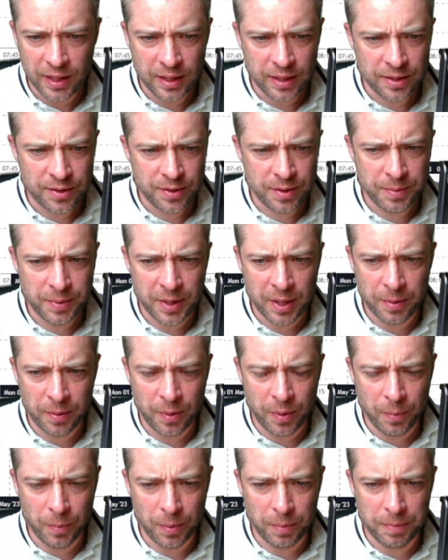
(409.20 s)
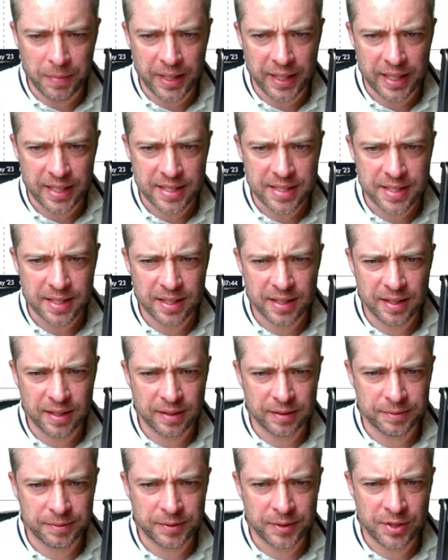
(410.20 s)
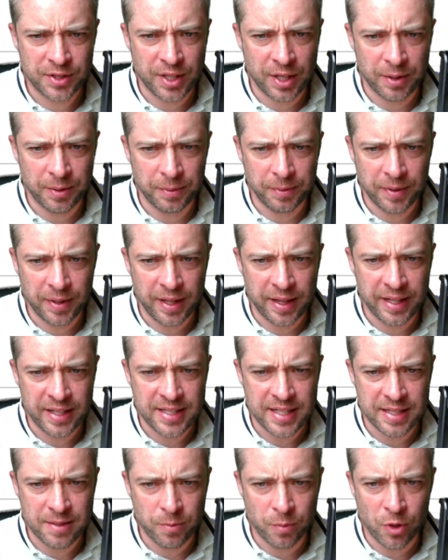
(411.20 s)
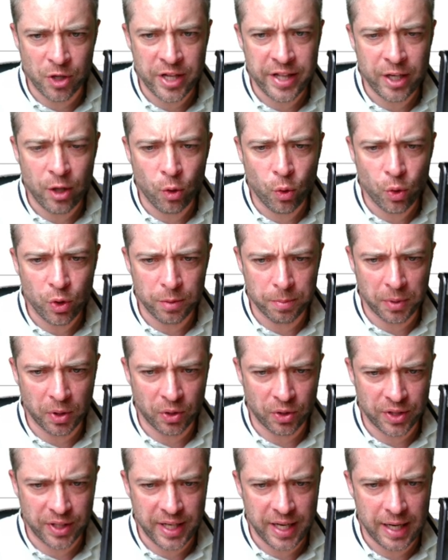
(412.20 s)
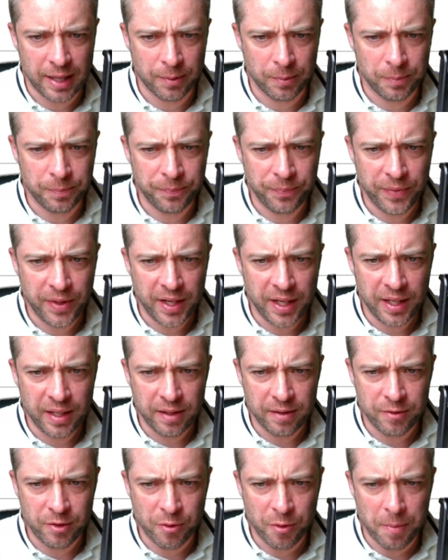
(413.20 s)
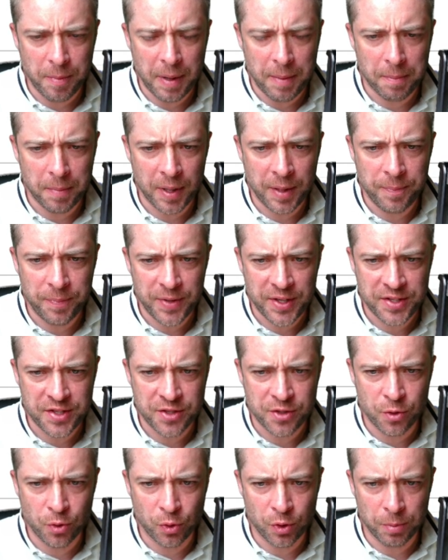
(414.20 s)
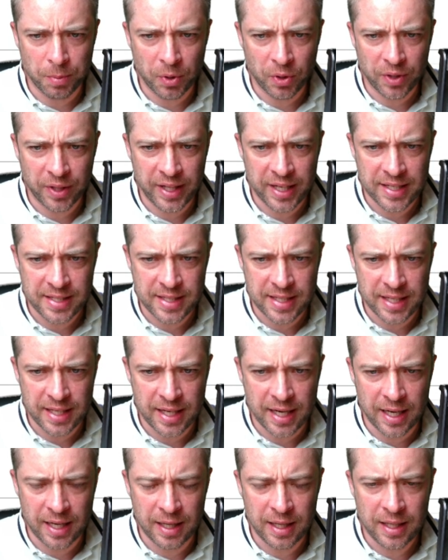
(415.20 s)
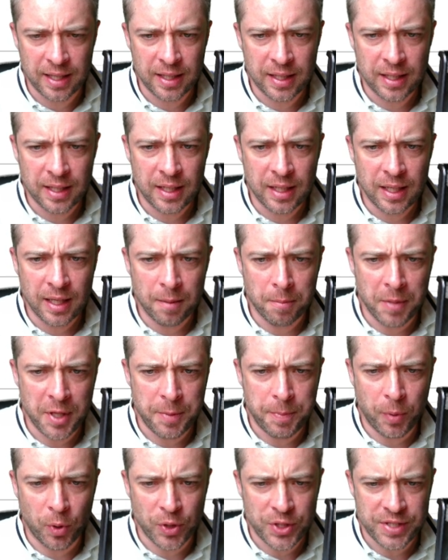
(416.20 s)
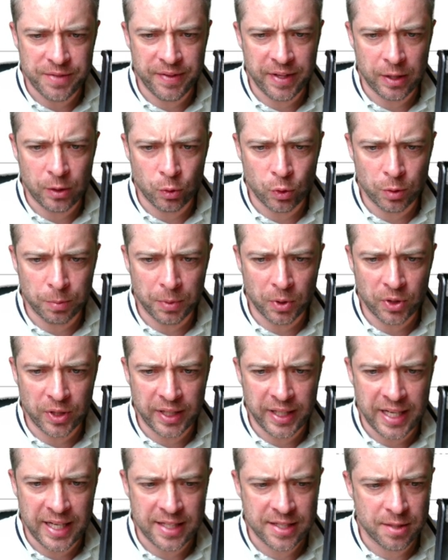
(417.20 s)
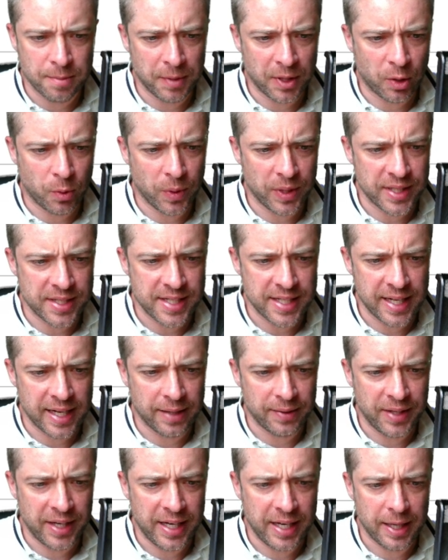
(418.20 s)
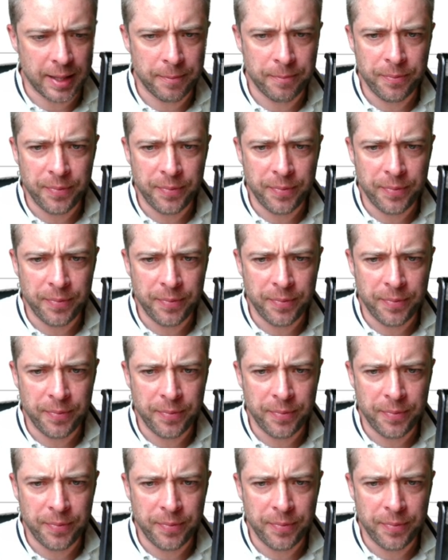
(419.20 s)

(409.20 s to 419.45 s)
So we go on the 1 minute. So we're in the order block now, if you remember. This is an order block. There's the midpoint of that order block, and here's some liquidity down here.